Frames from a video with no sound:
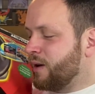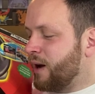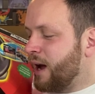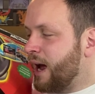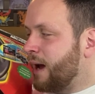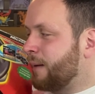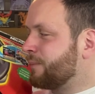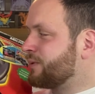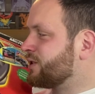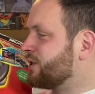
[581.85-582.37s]

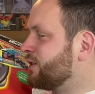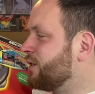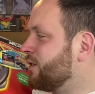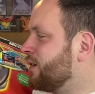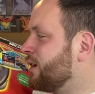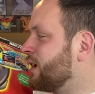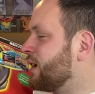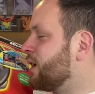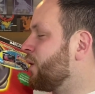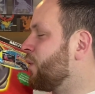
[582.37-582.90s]

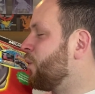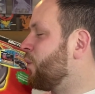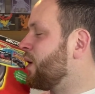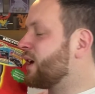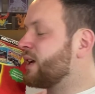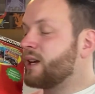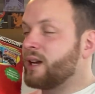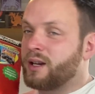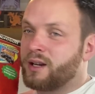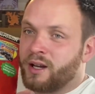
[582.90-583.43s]
Absolutely
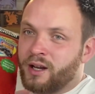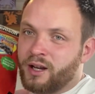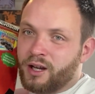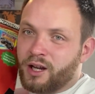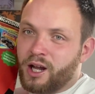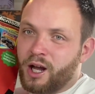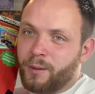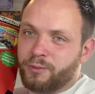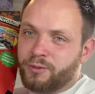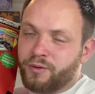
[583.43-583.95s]
wicked.
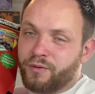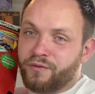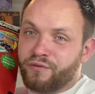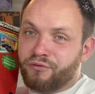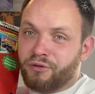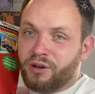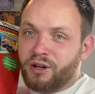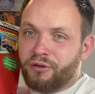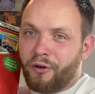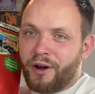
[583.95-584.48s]
Comes with
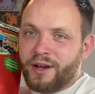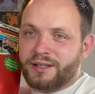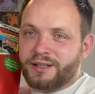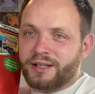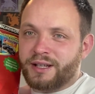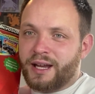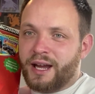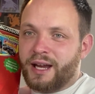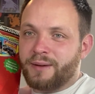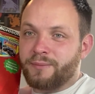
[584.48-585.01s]
3
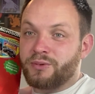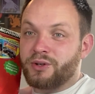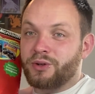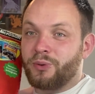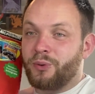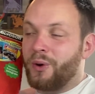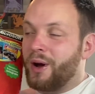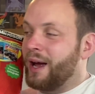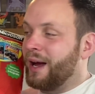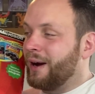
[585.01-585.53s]
racing games as
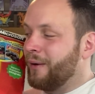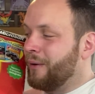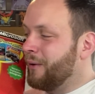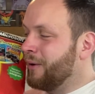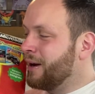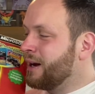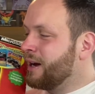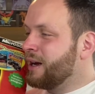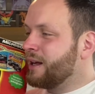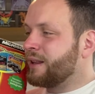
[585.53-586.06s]

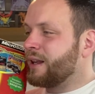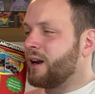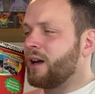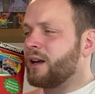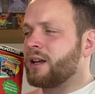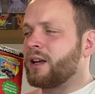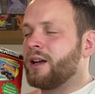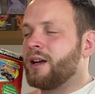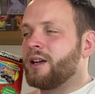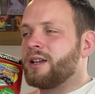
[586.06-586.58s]
well. They're
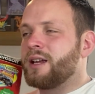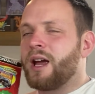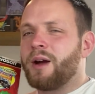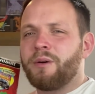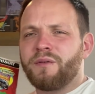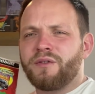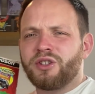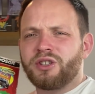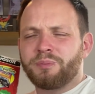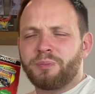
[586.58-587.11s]
like, yeah,
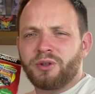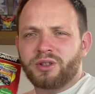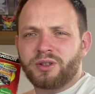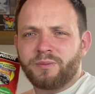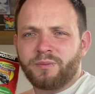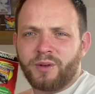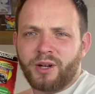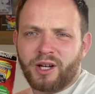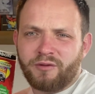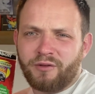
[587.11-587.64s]
we've just put
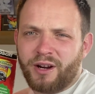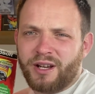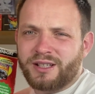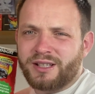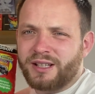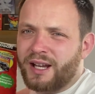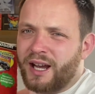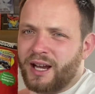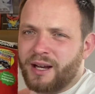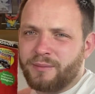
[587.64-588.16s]
some
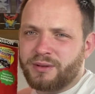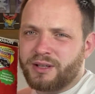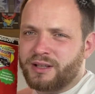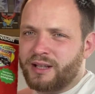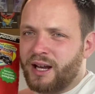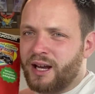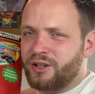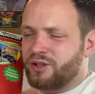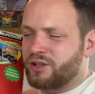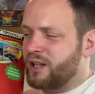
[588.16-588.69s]
racing games in
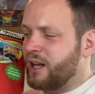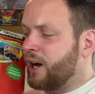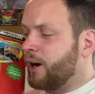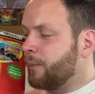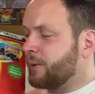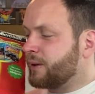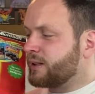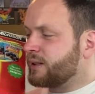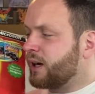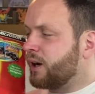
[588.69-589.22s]
there just to
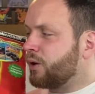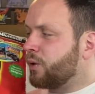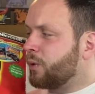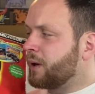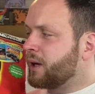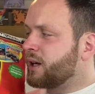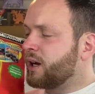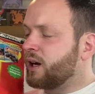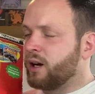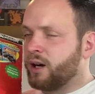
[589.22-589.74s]
help it sell
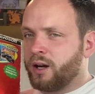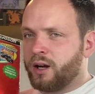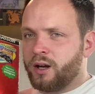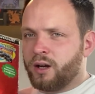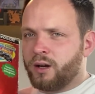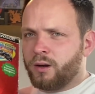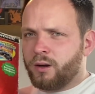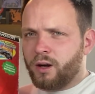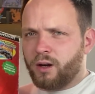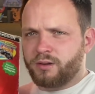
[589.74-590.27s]
quicker.
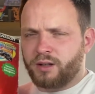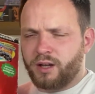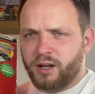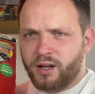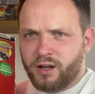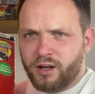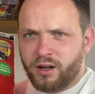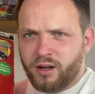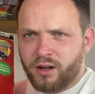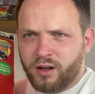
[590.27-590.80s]
I was
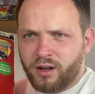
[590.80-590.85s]
like,